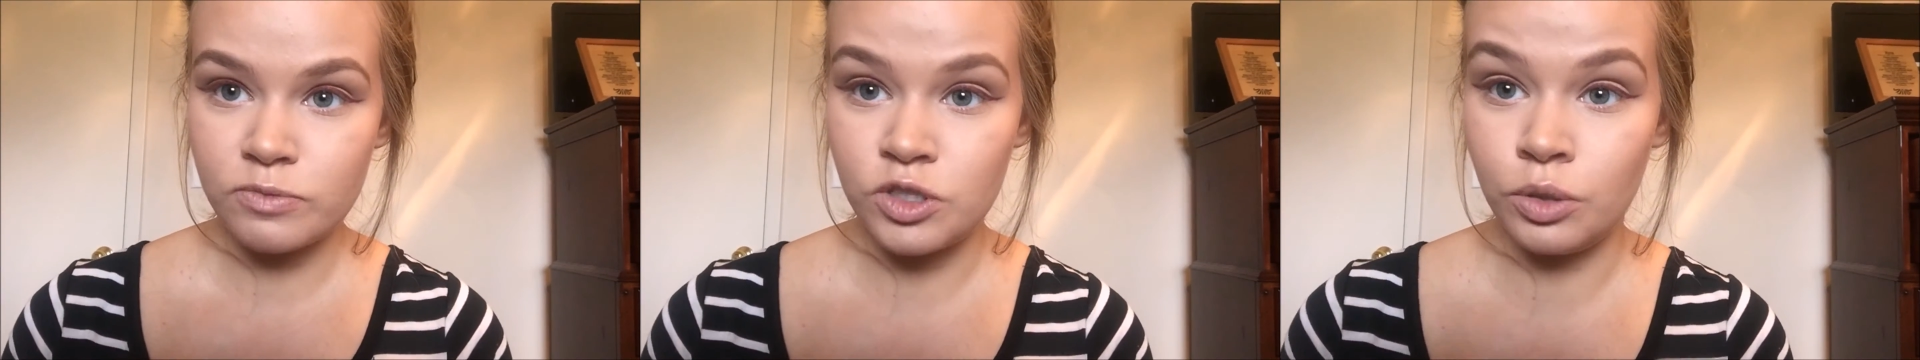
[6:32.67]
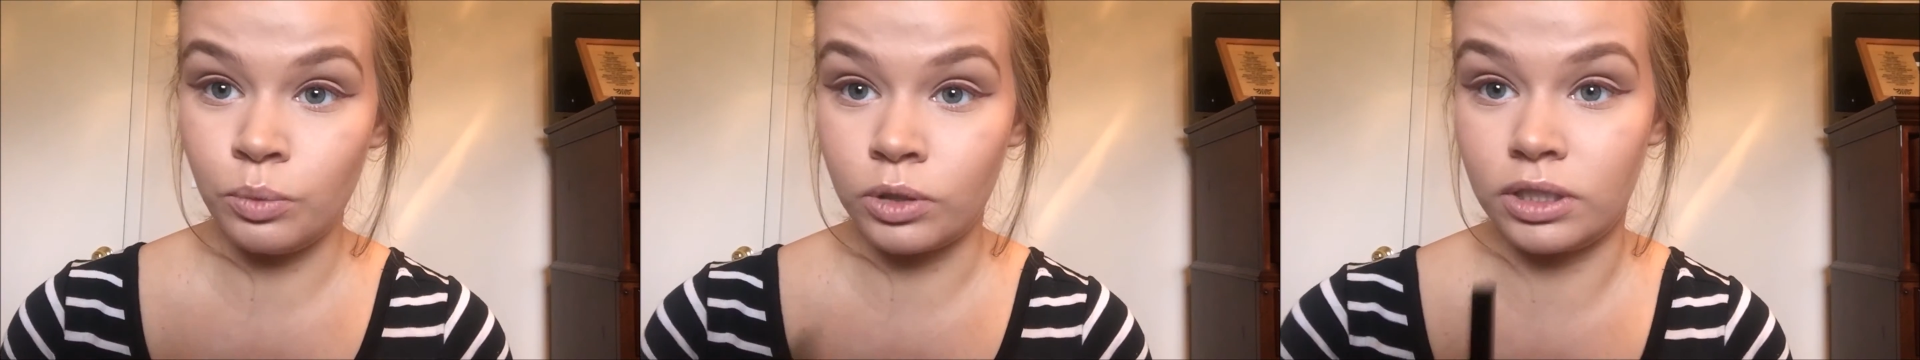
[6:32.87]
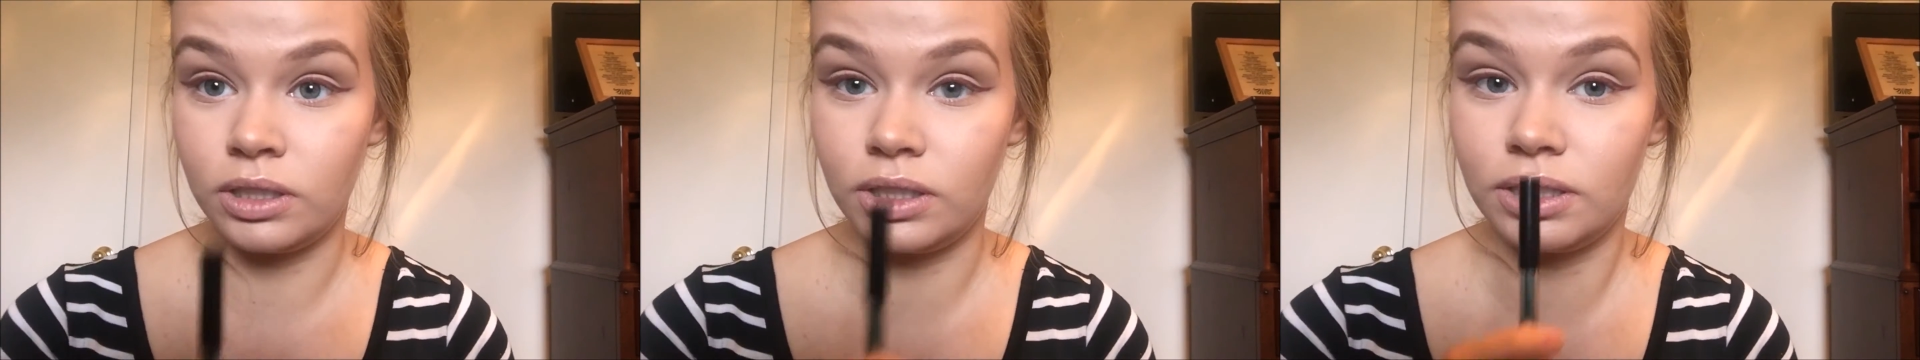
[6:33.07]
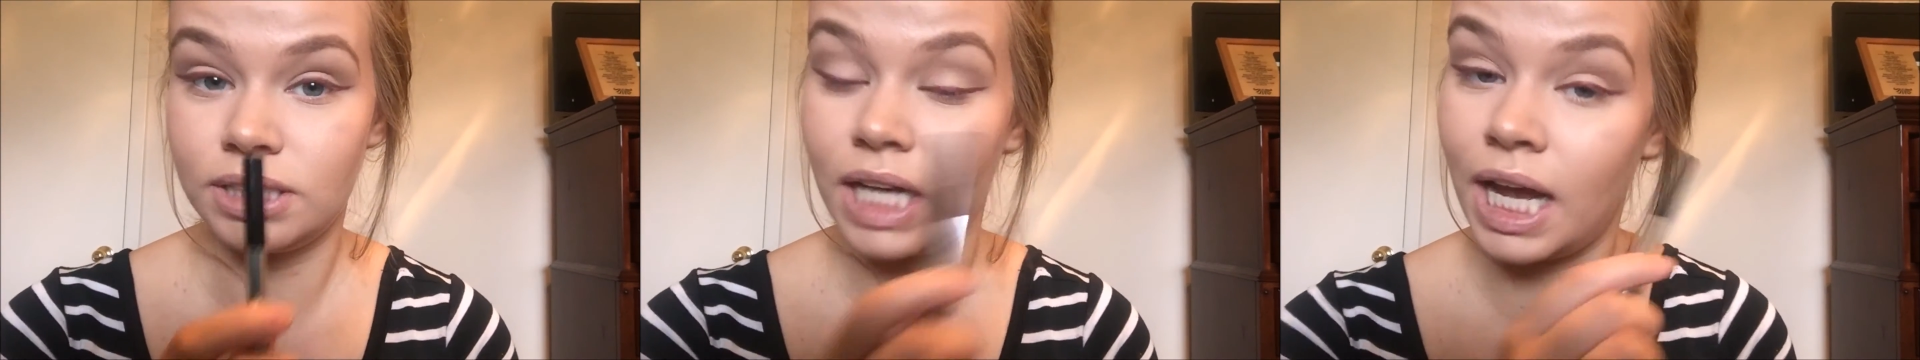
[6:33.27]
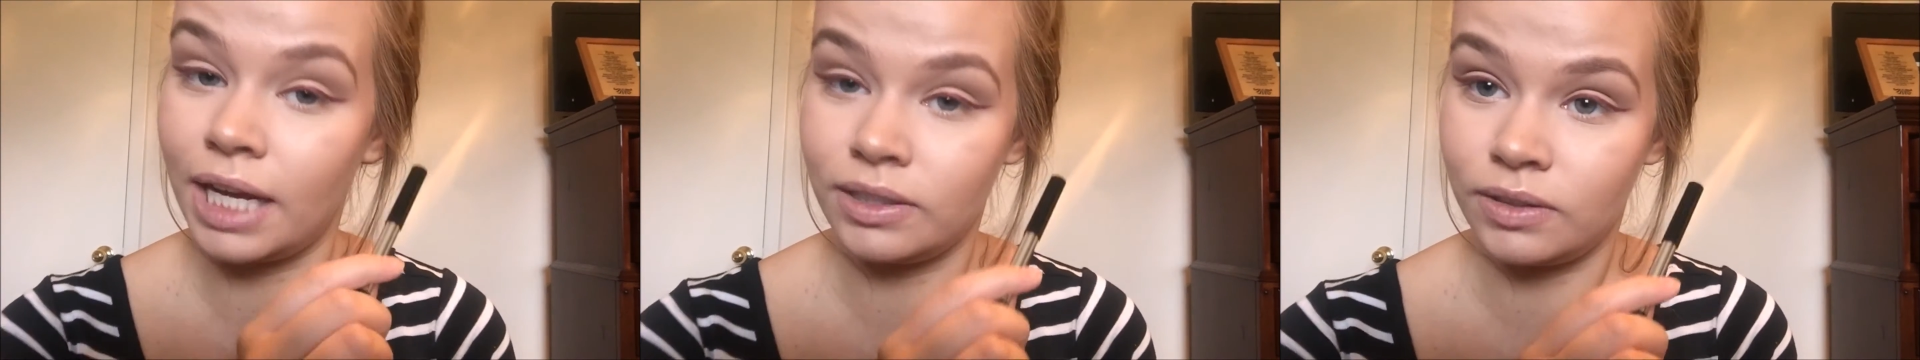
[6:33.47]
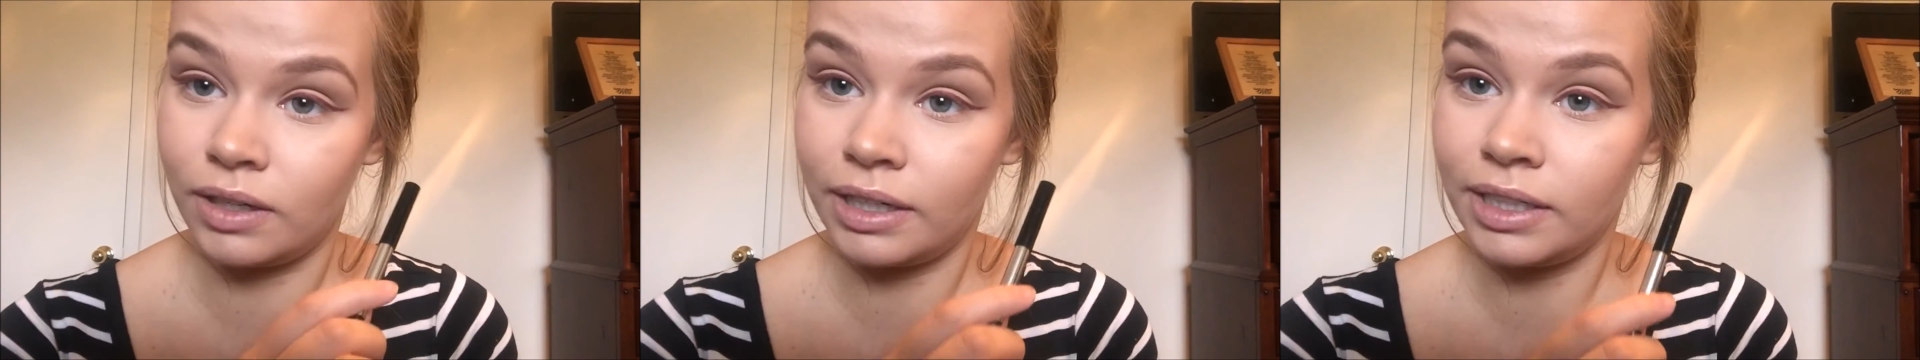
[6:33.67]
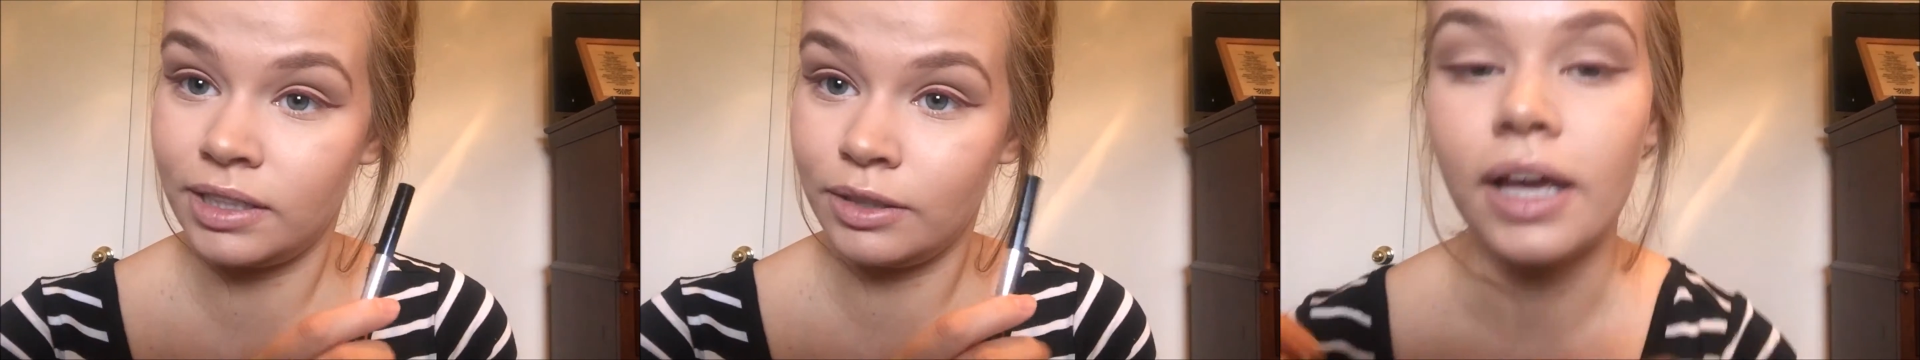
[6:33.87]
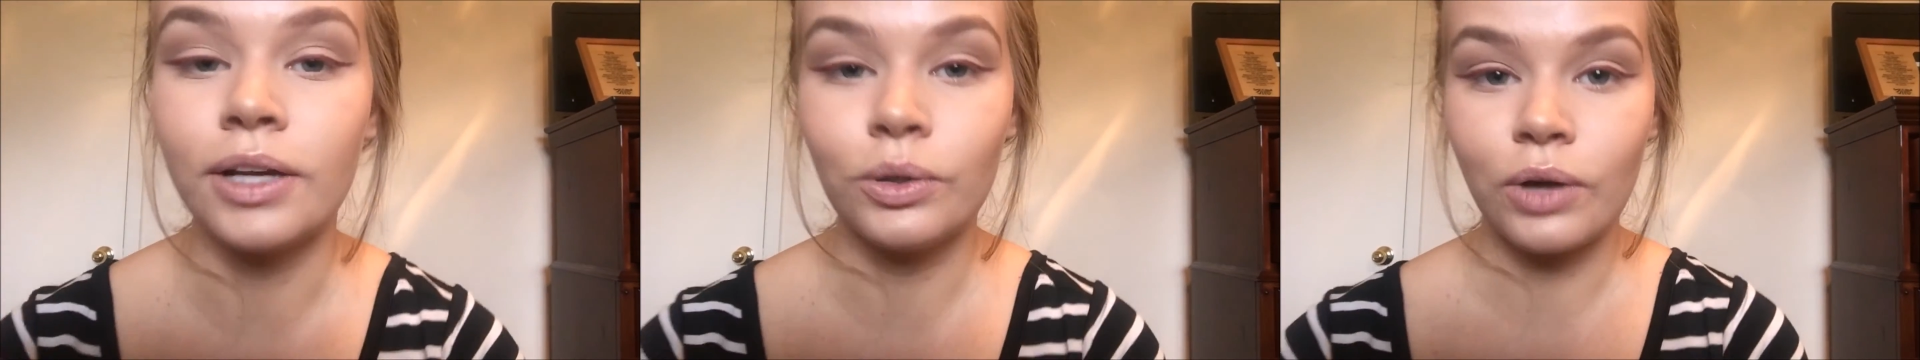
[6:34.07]
You want a tight
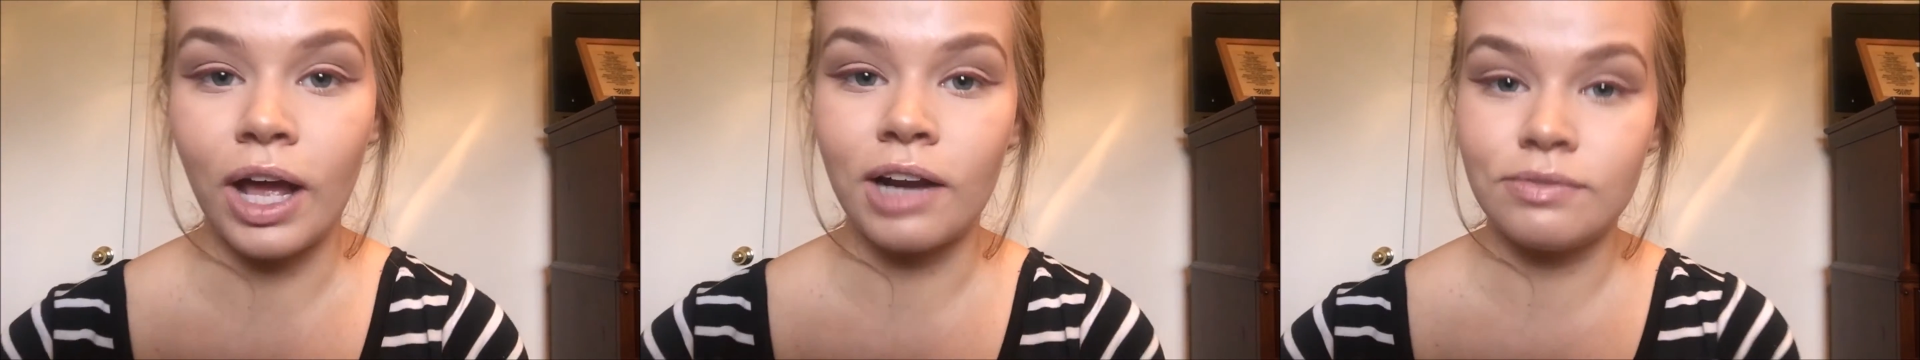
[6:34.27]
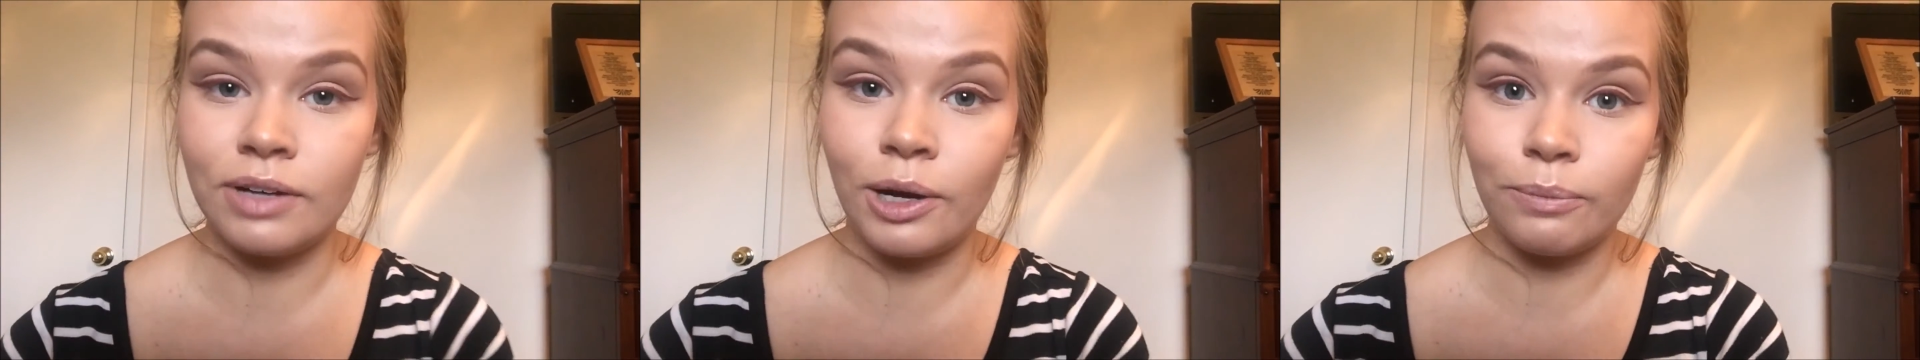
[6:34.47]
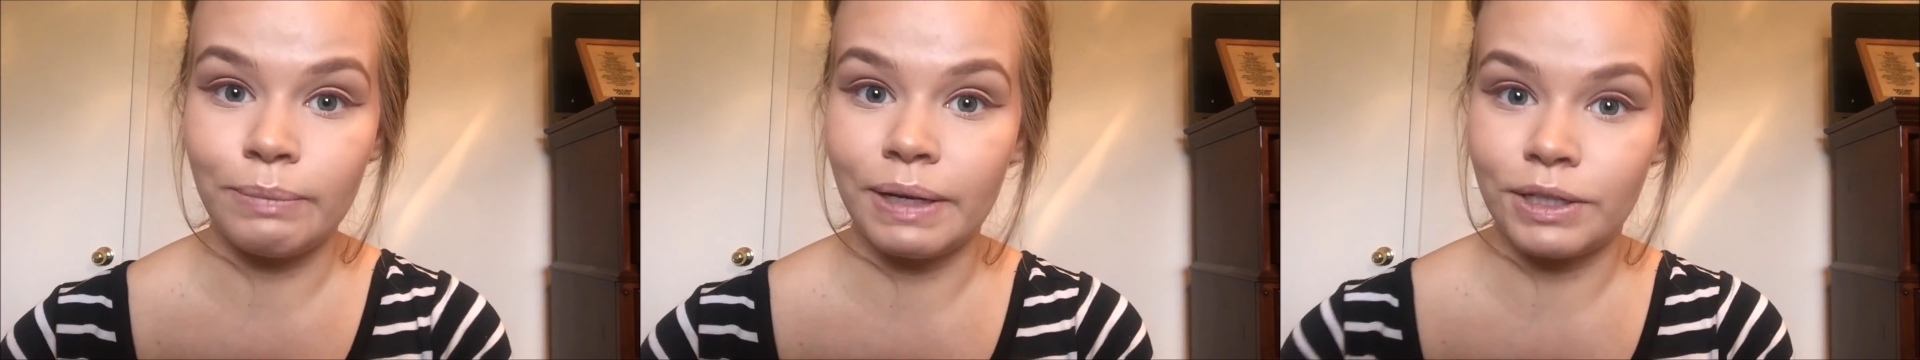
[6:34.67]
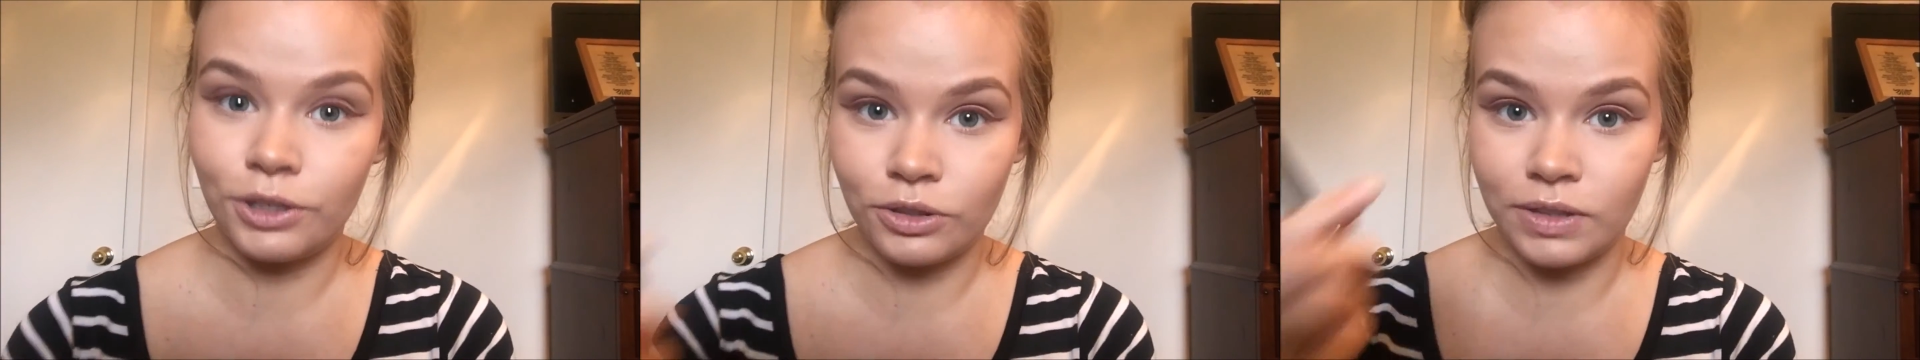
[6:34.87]
line. It'll kind of help make